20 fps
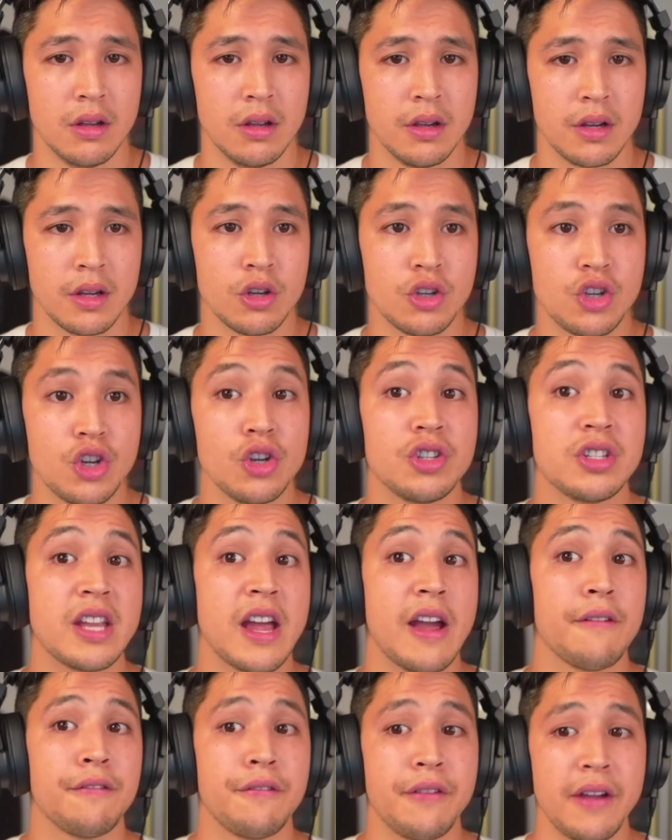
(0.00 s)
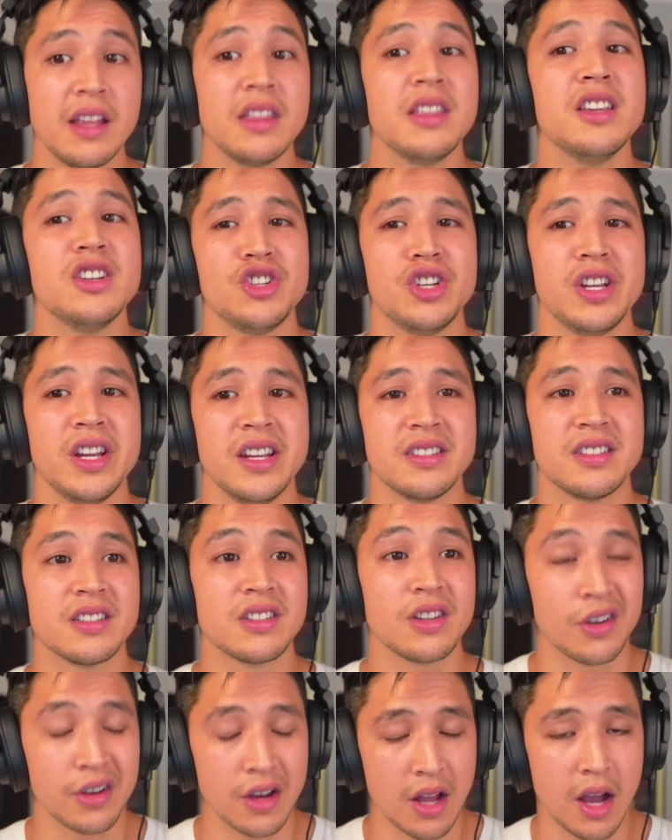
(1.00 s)
you choose to have faith in Jesus
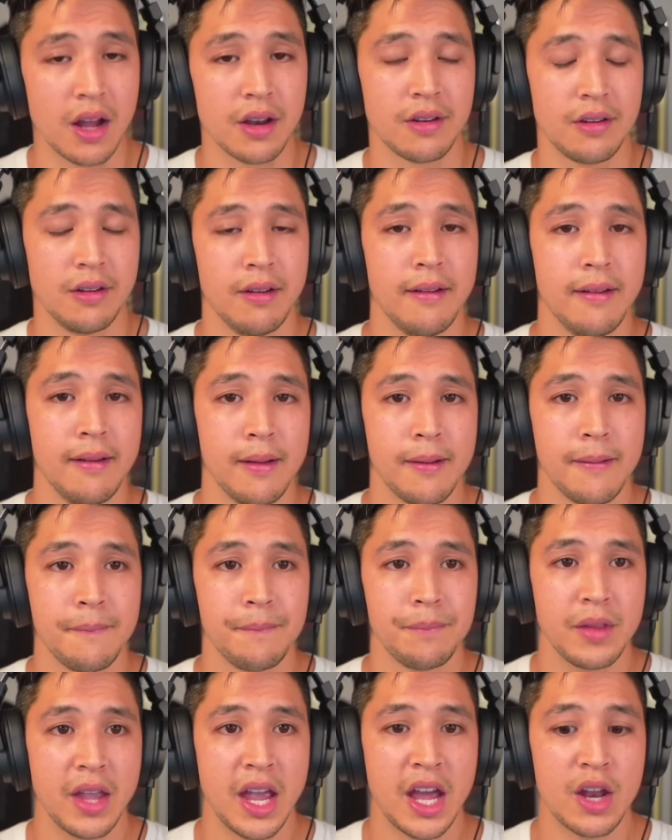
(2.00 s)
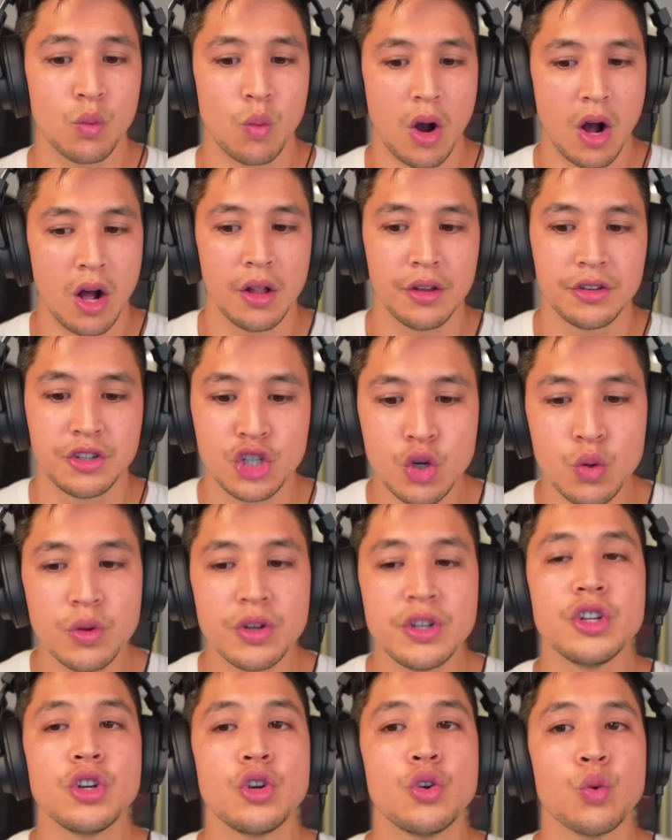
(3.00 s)
or not. And while to a
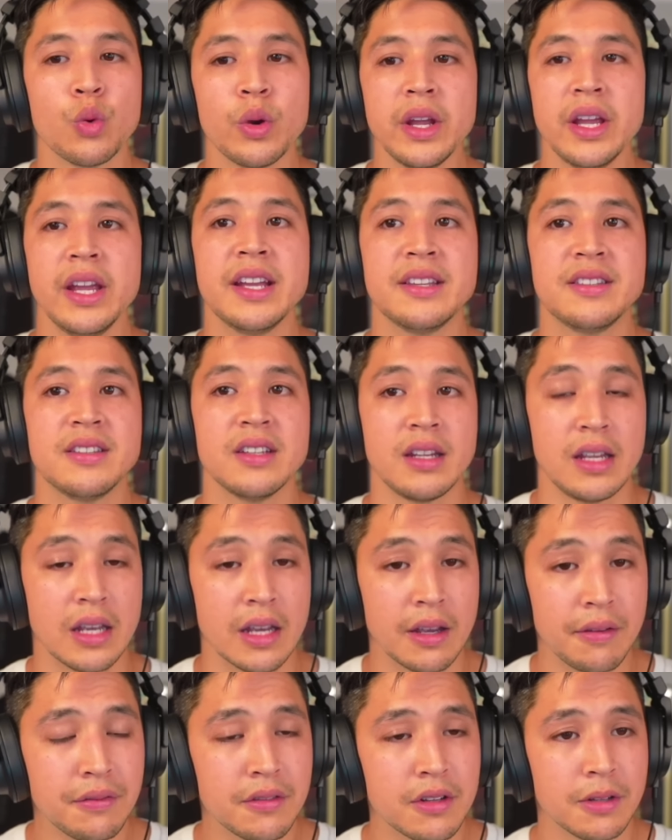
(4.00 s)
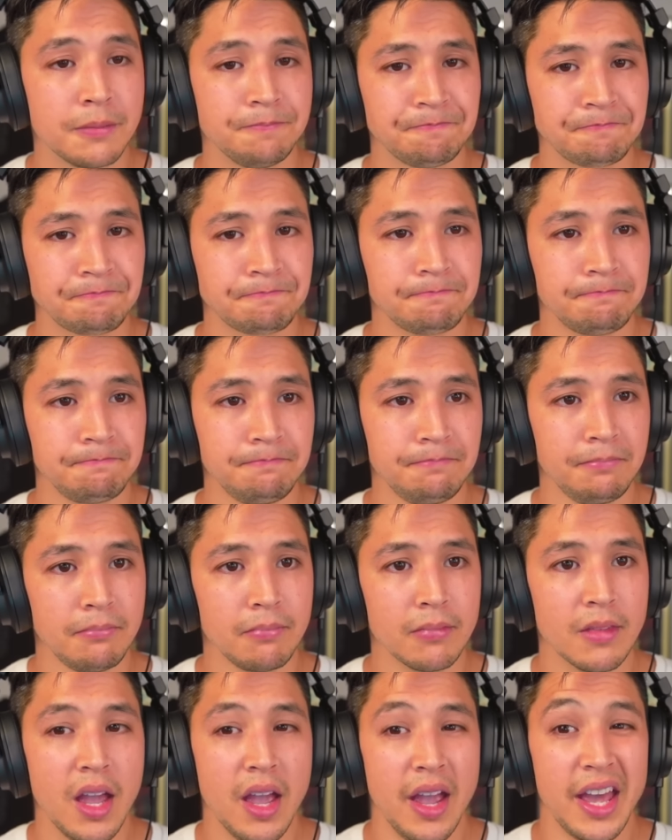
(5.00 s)
degree it's a gift,
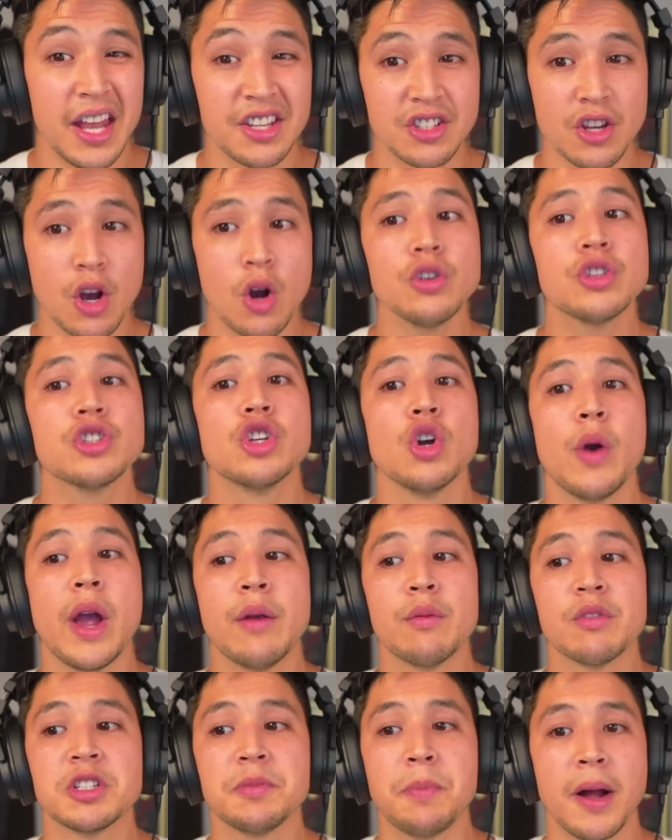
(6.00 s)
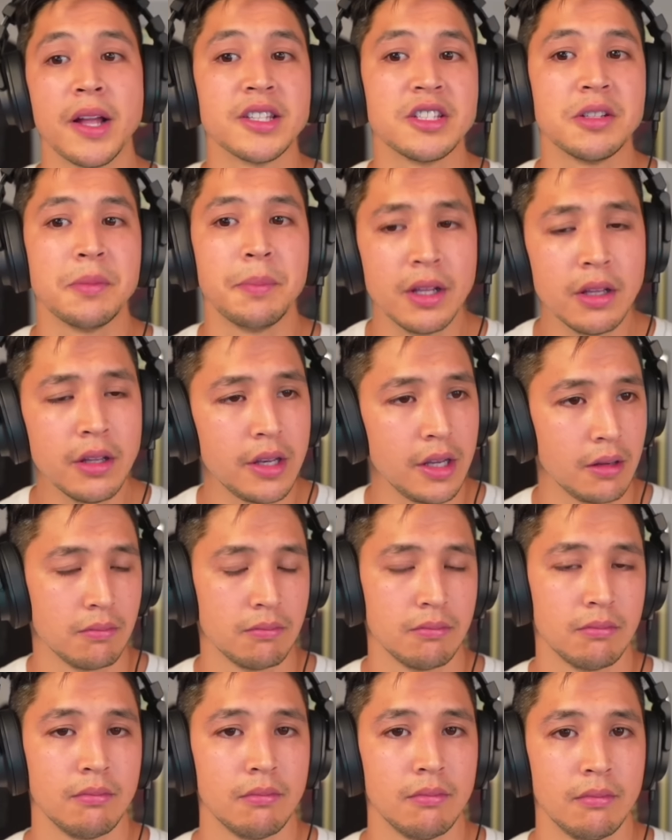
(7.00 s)
it is also a responsibility.
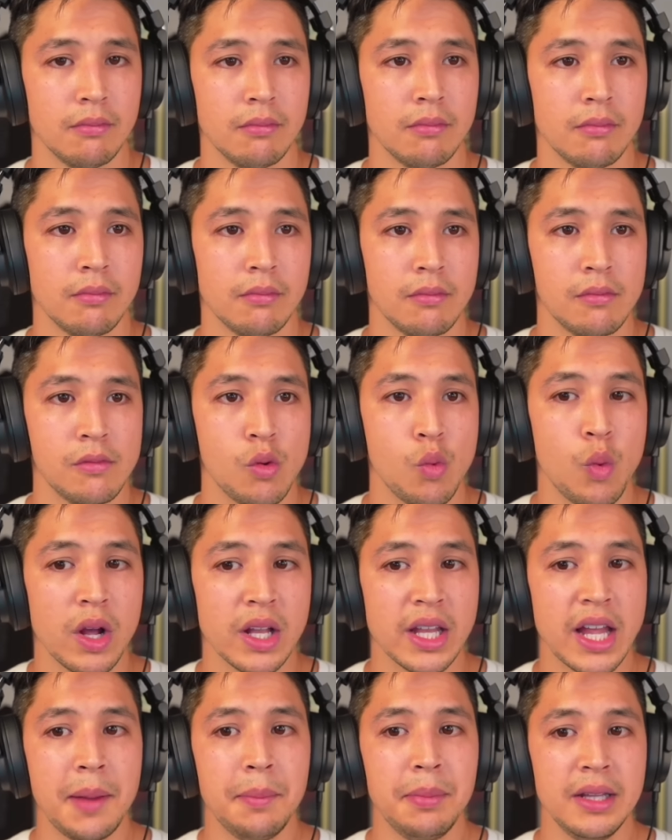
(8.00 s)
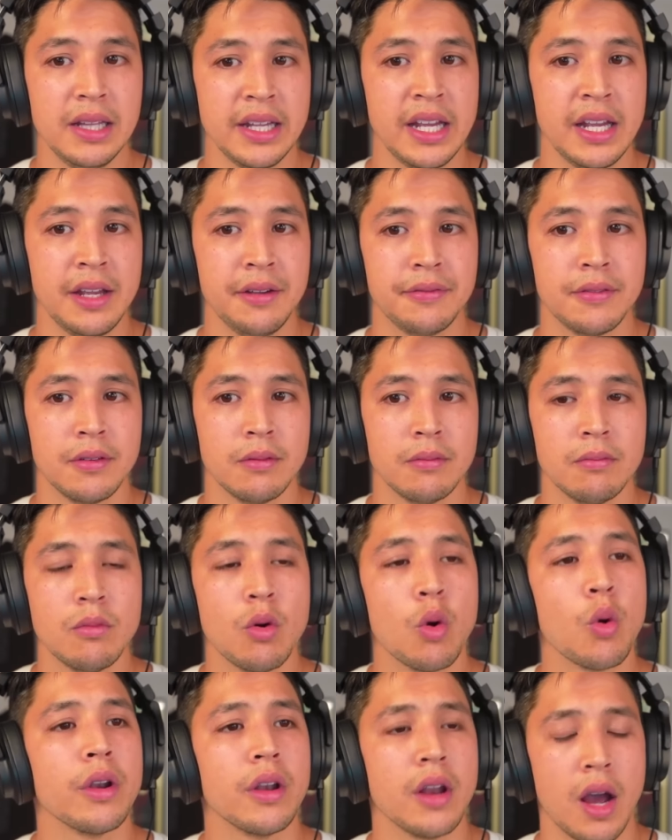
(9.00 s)
Will I believe
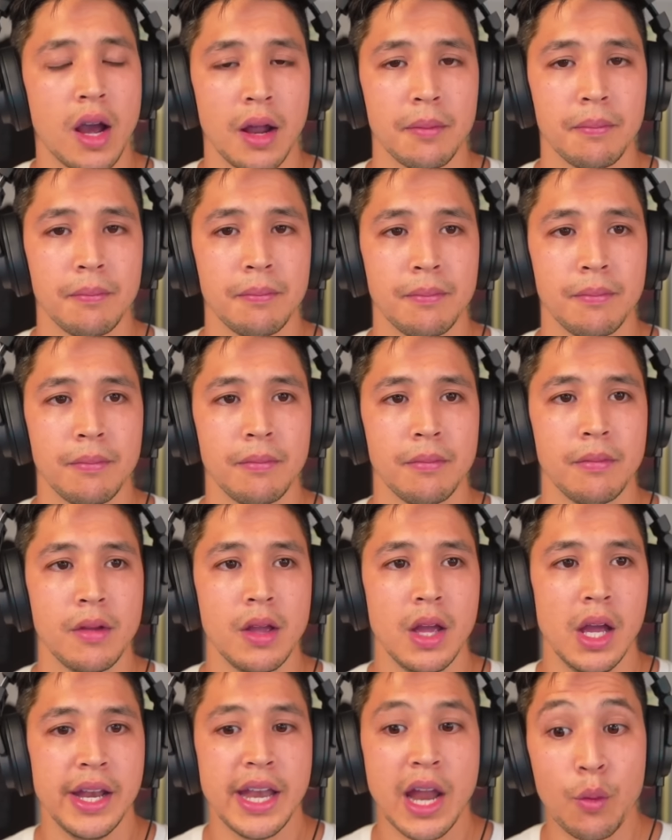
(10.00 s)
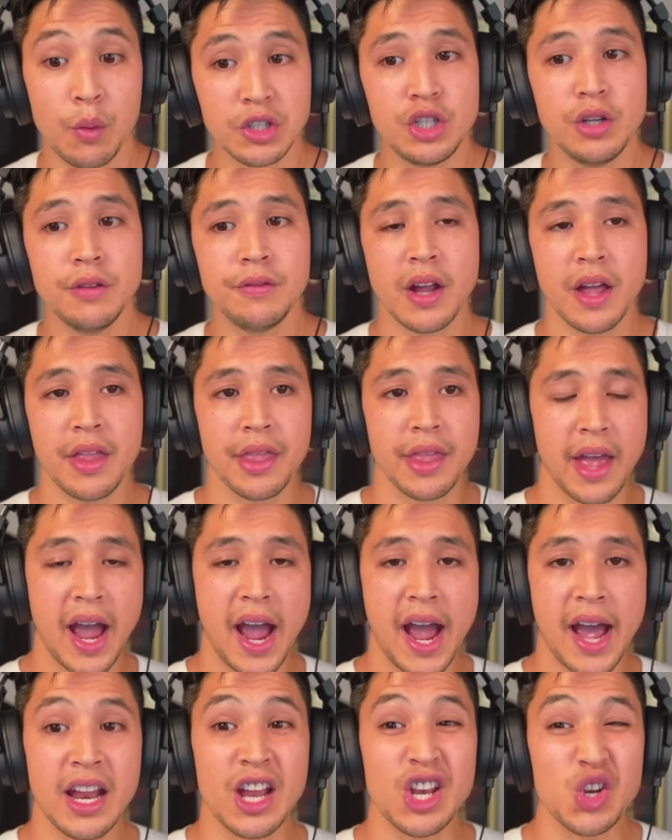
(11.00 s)
or not? Now, once you've done
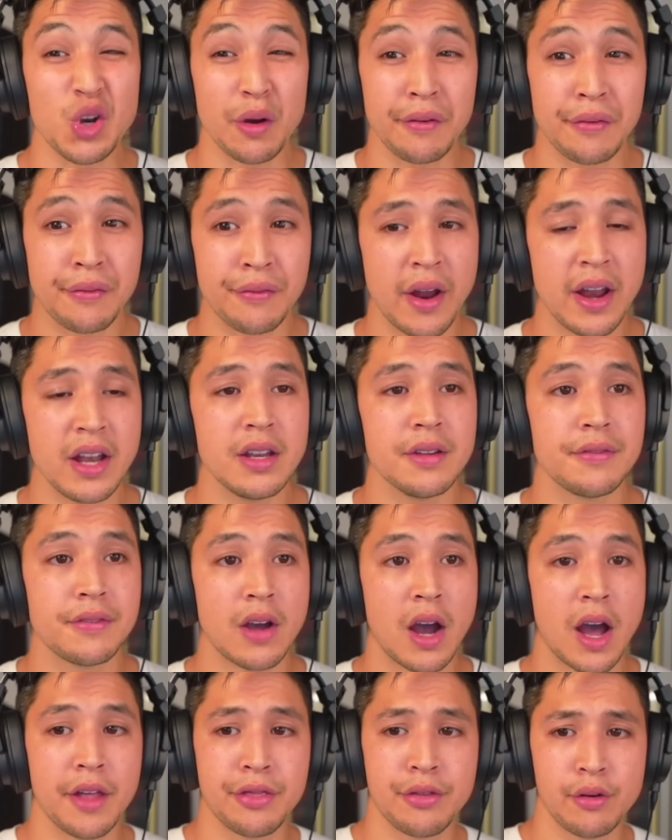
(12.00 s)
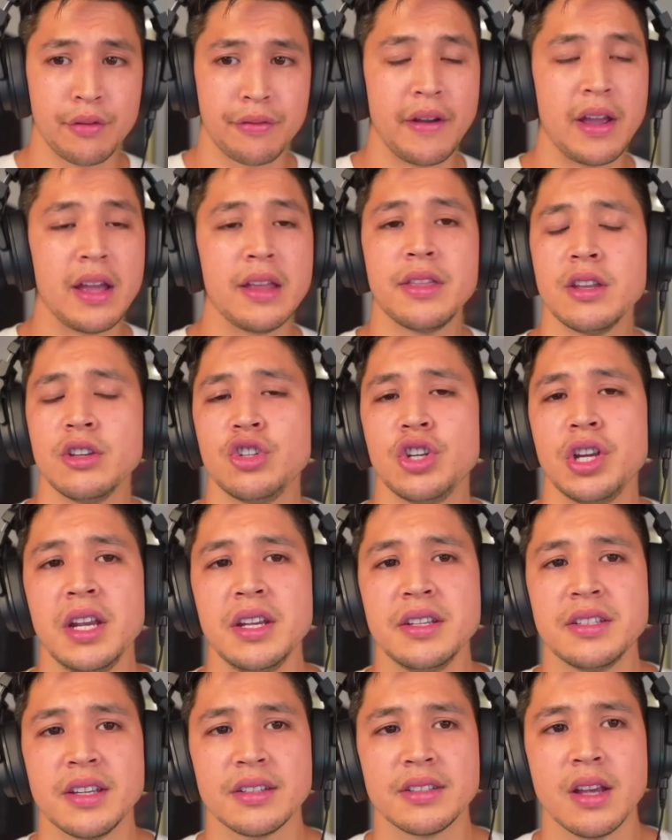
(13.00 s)
that and you're a friend of God through faith in
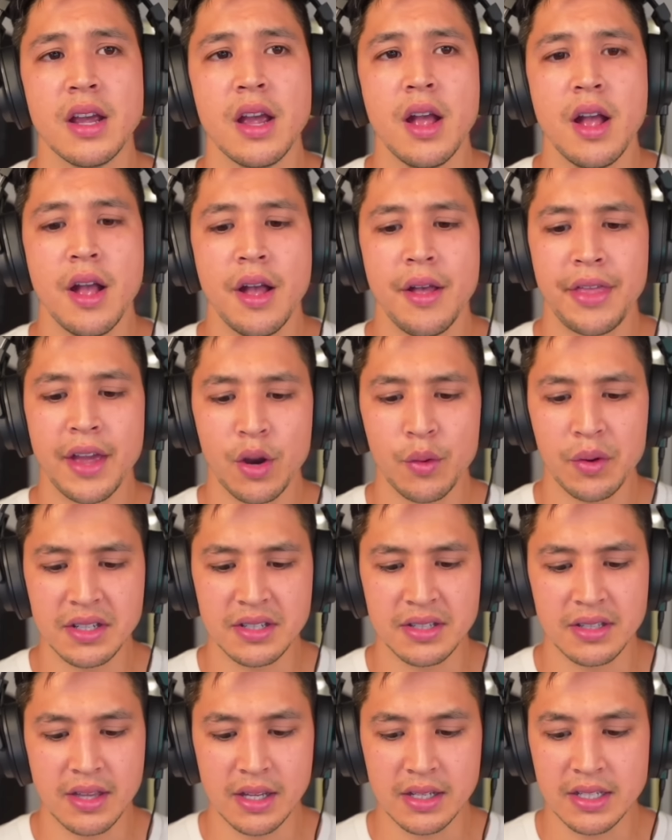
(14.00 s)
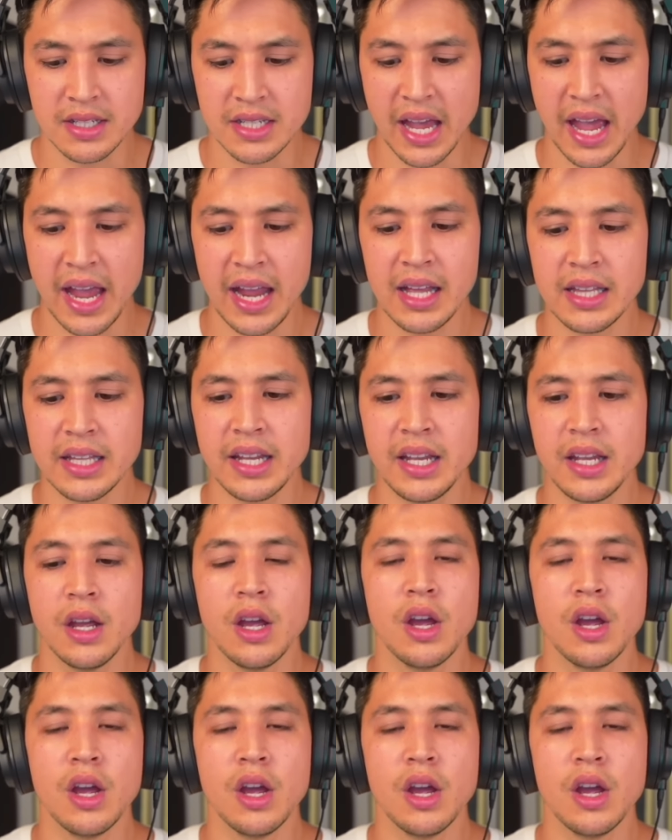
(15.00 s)
Jesus, there is the daily